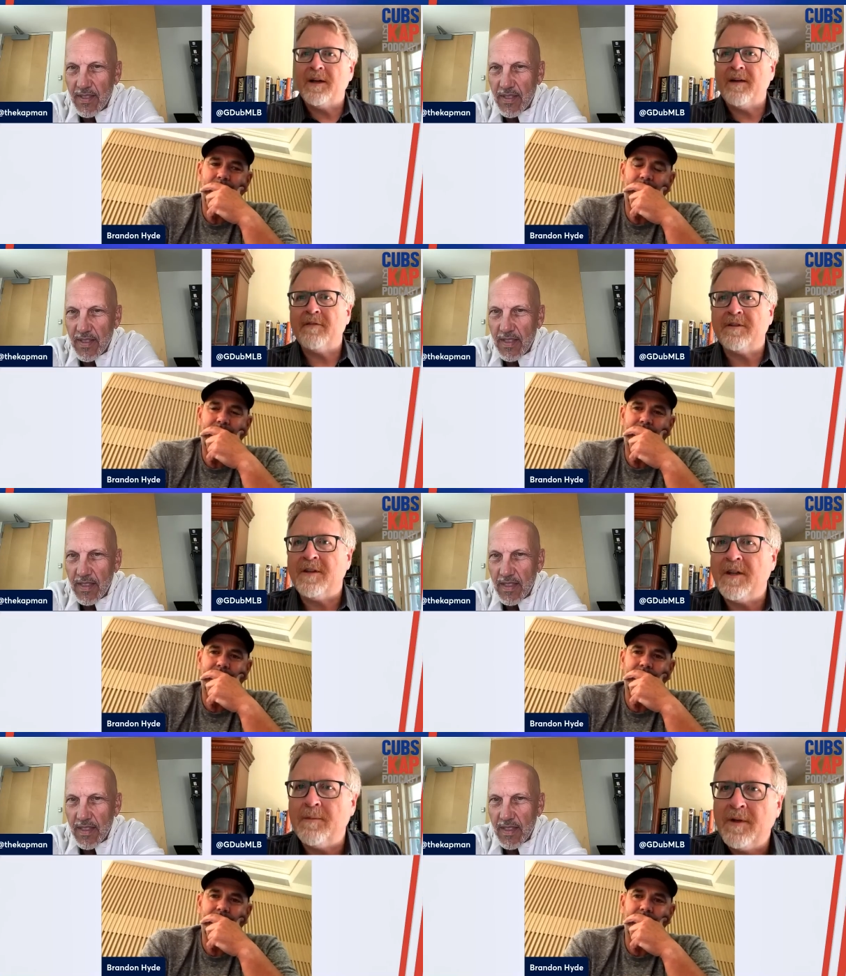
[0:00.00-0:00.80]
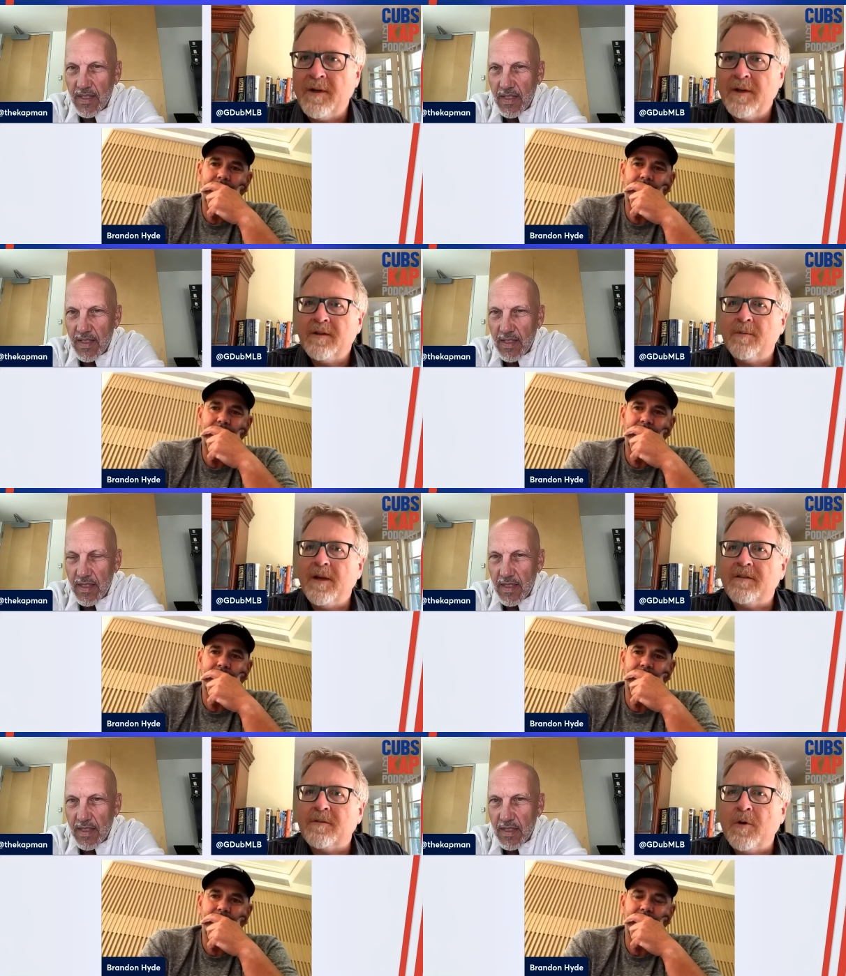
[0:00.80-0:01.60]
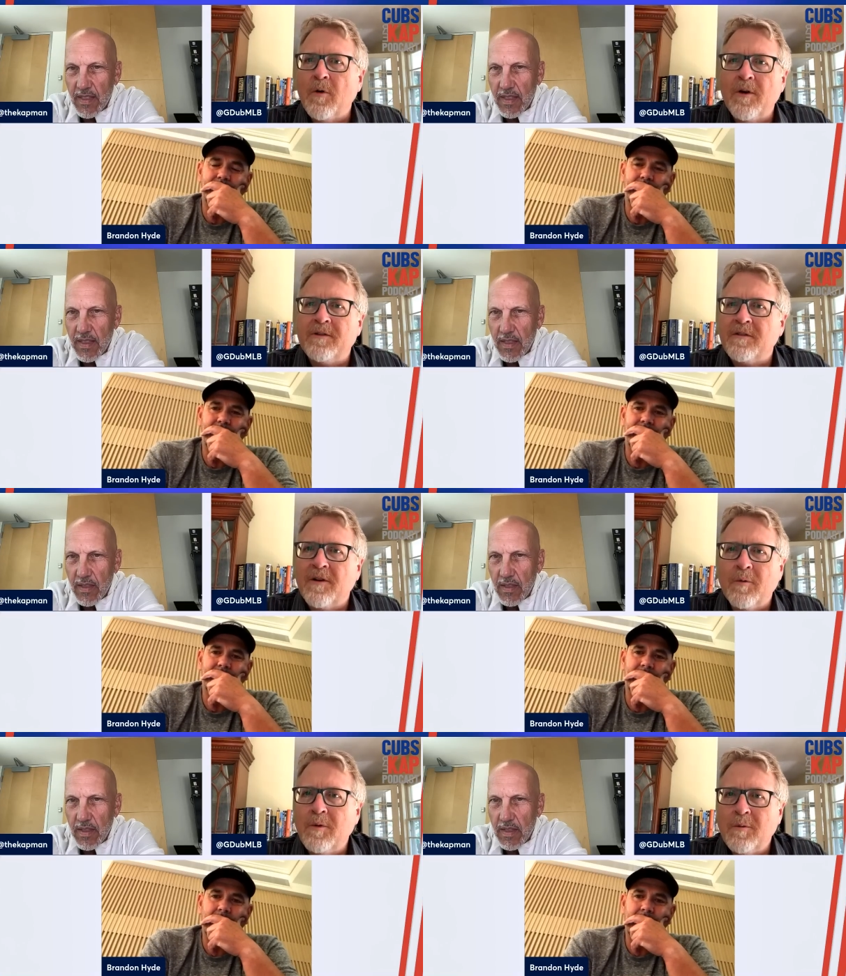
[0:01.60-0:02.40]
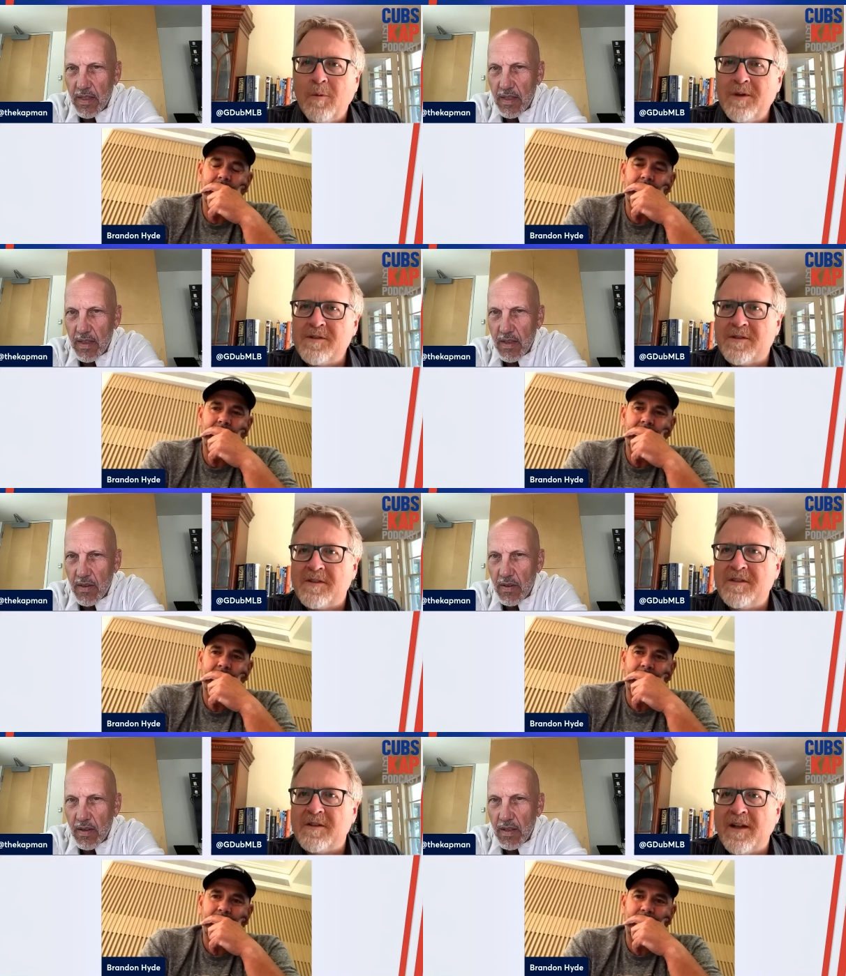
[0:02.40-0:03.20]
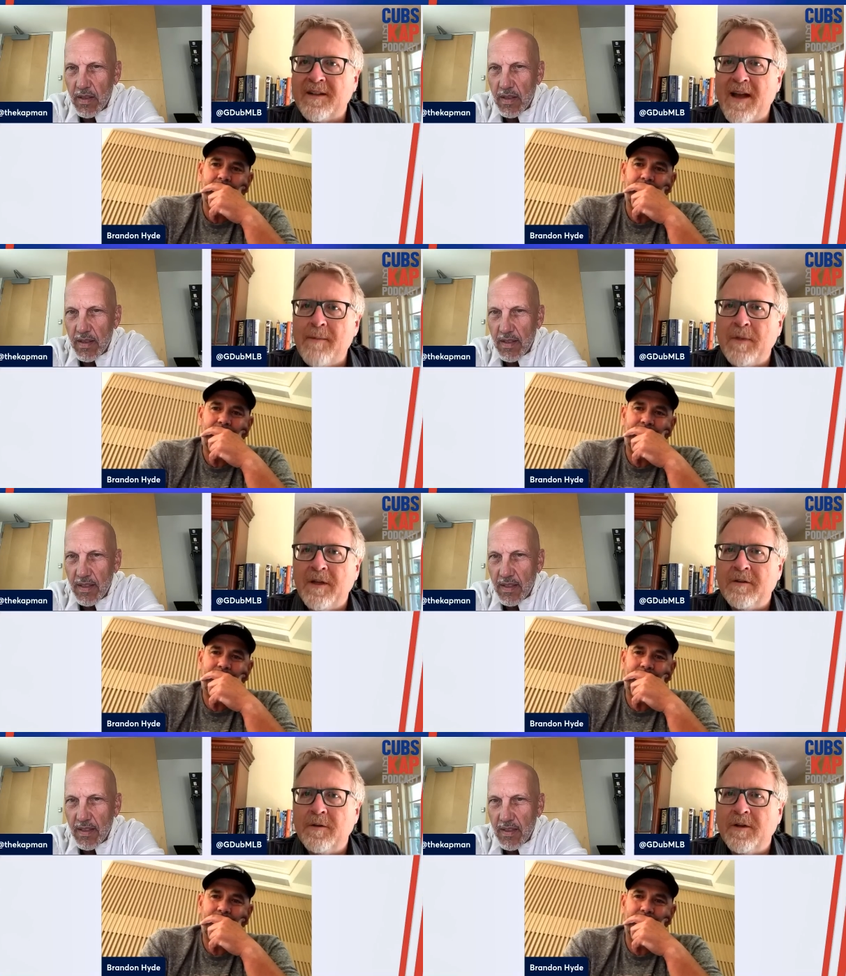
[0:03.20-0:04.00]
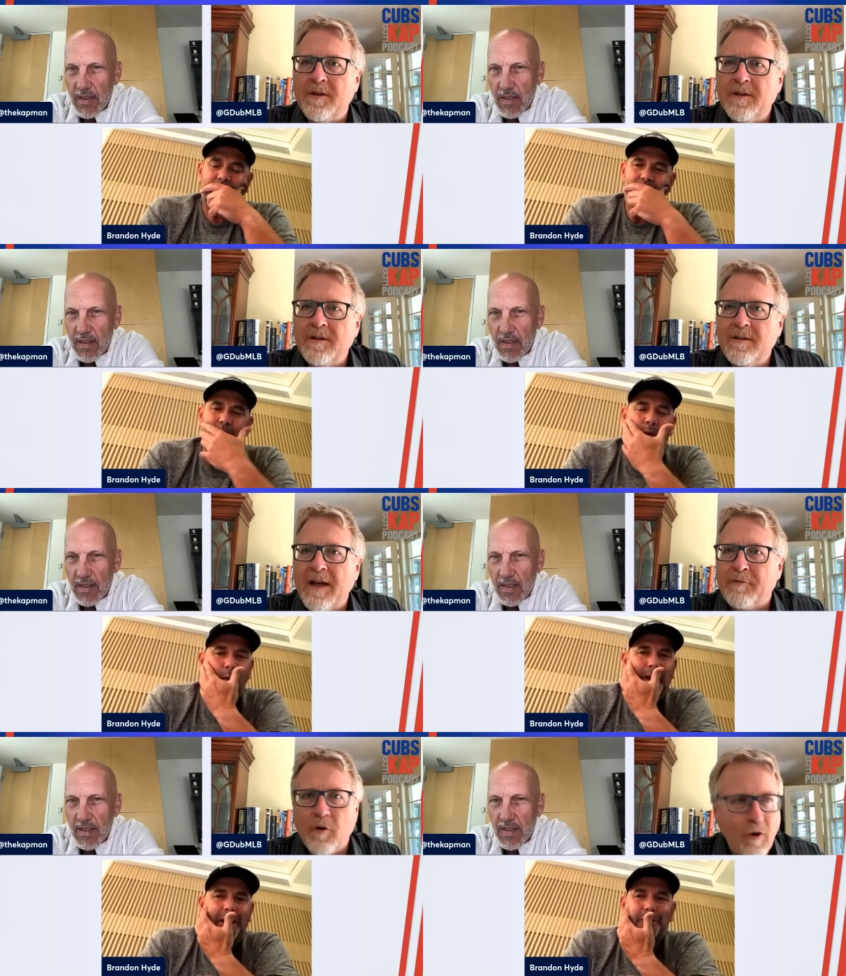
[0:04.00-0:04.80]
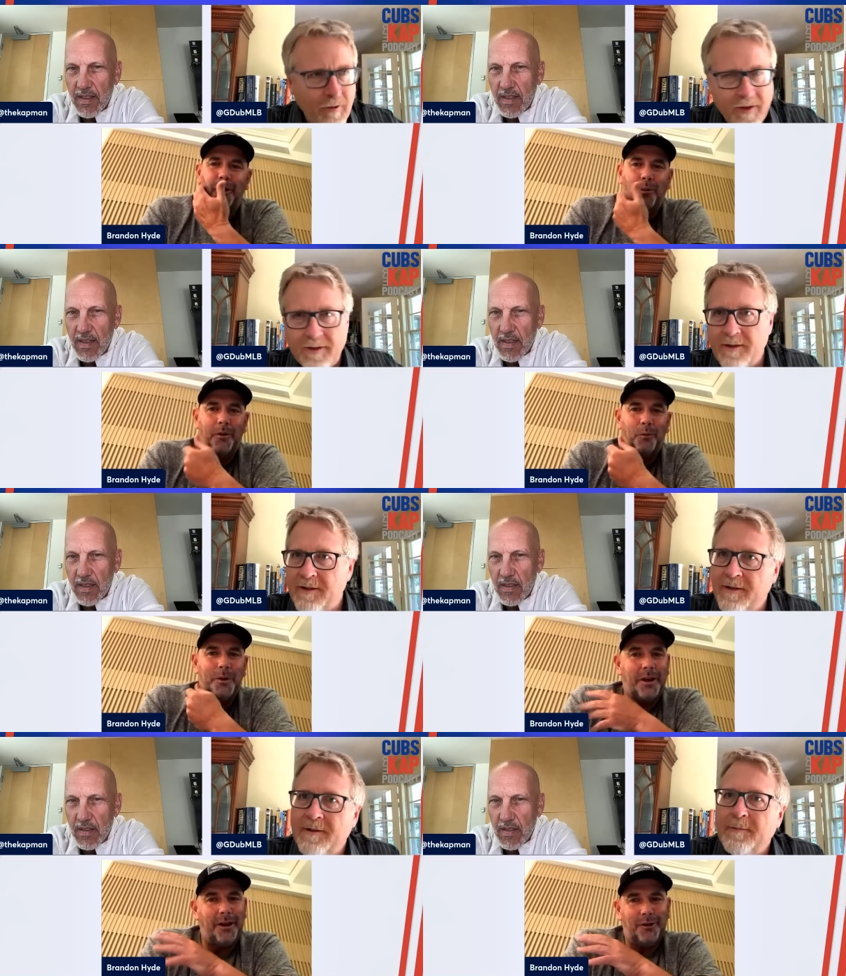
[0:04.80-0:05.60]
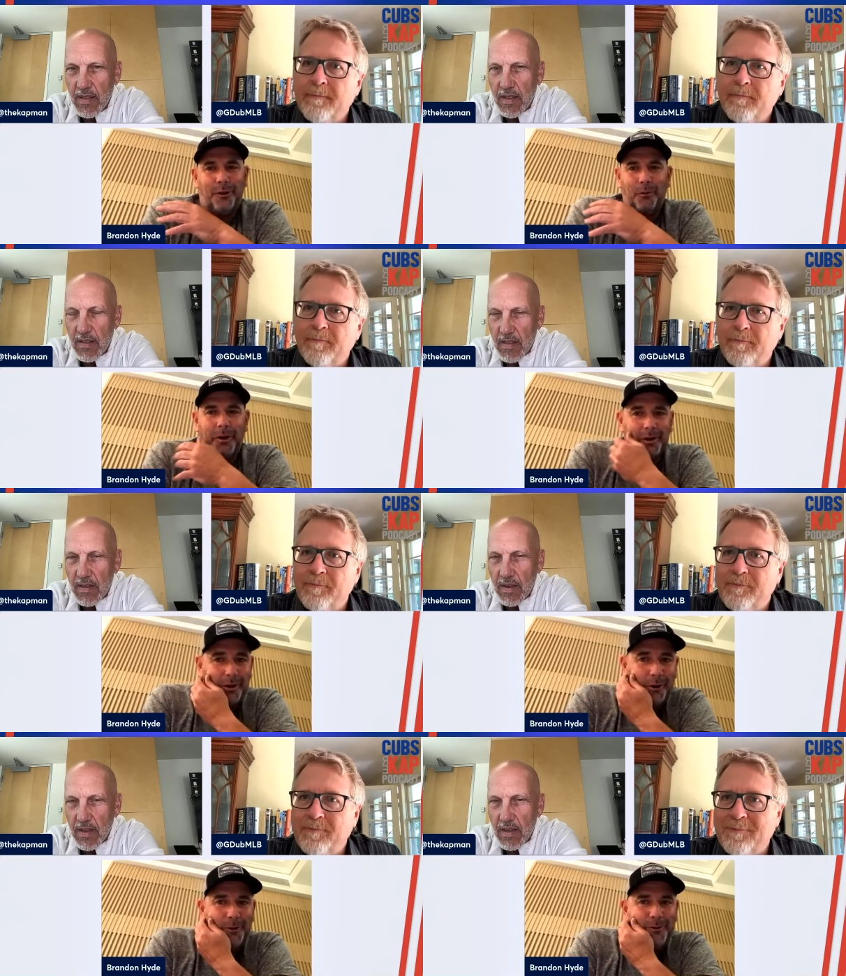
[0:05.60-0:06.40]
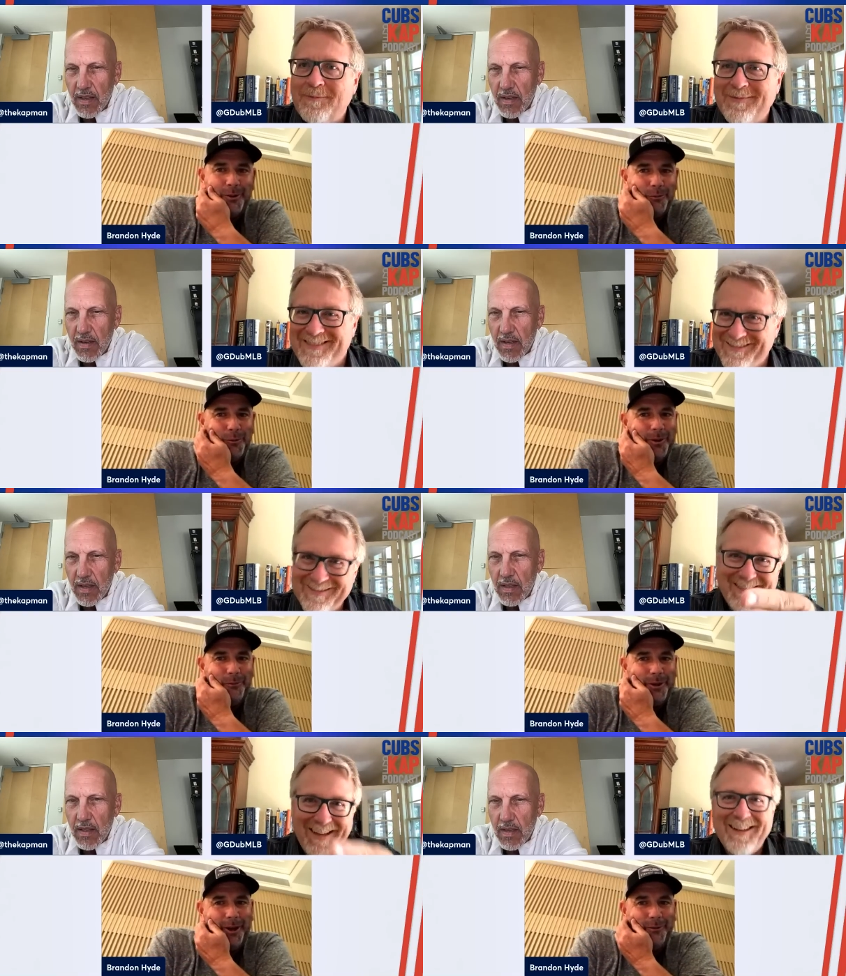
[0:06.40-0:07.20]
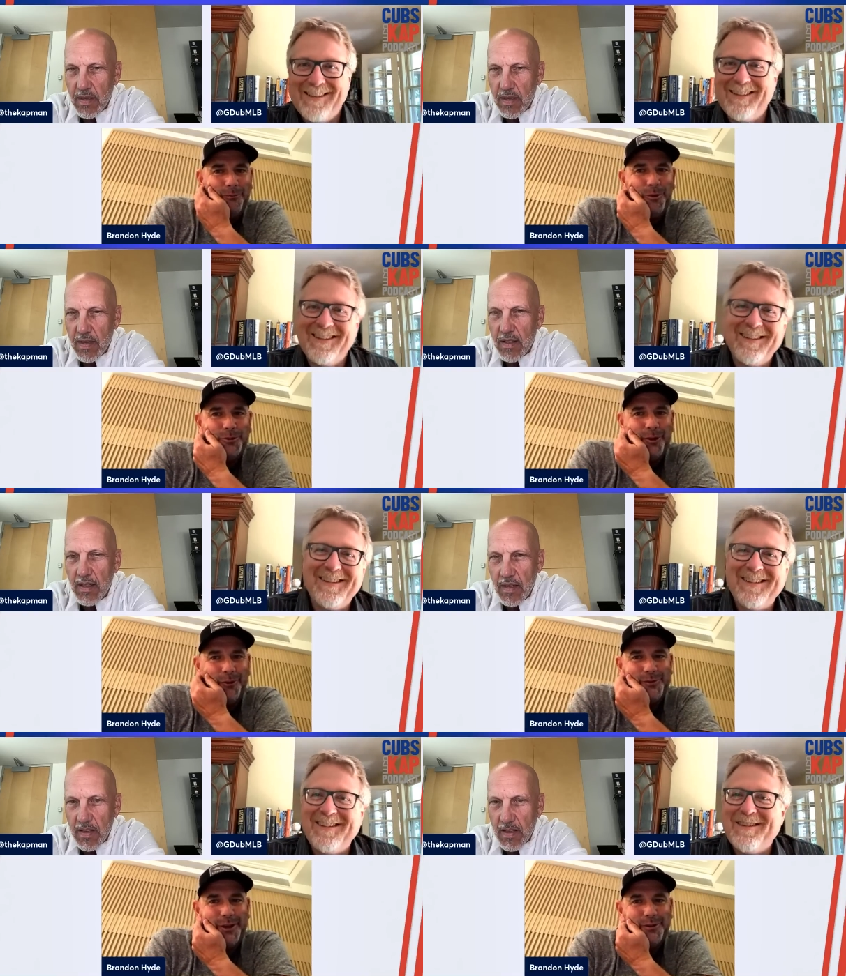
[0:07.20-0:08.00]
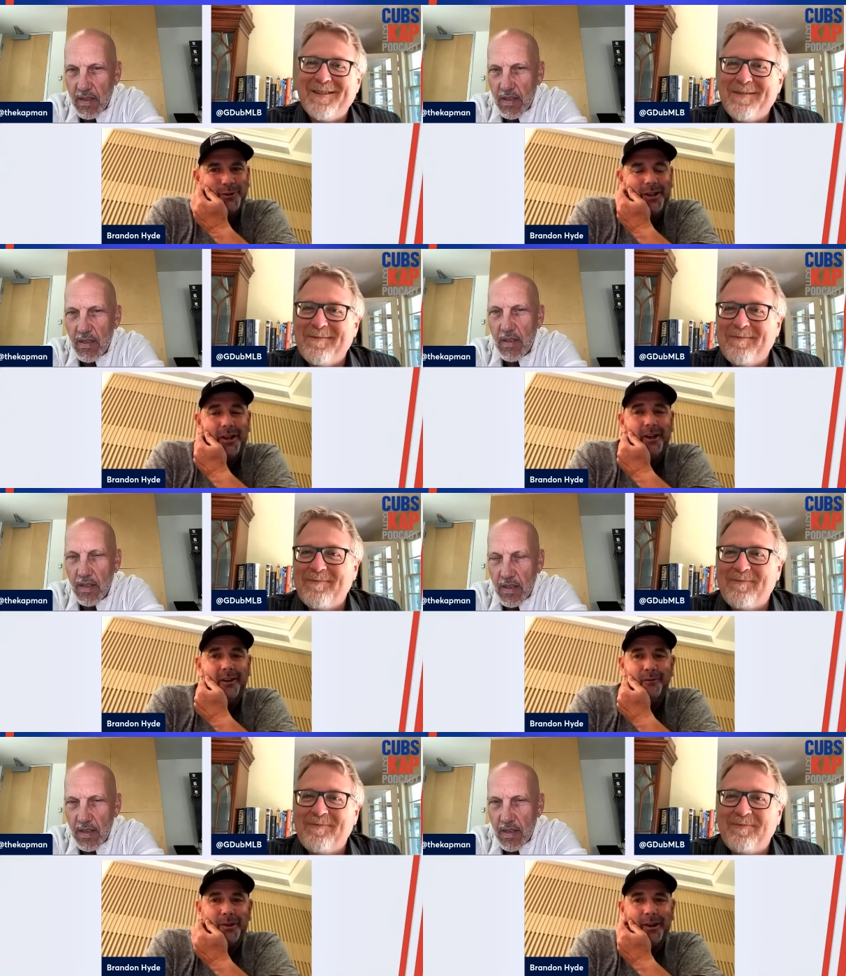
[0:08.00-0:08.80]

Speaker 1: have the team to make some noise there. What does a season like that mean to you?
Speaker 2: Well, we got a long we got a long way to go, and we we got a real tough schedule ahead, and we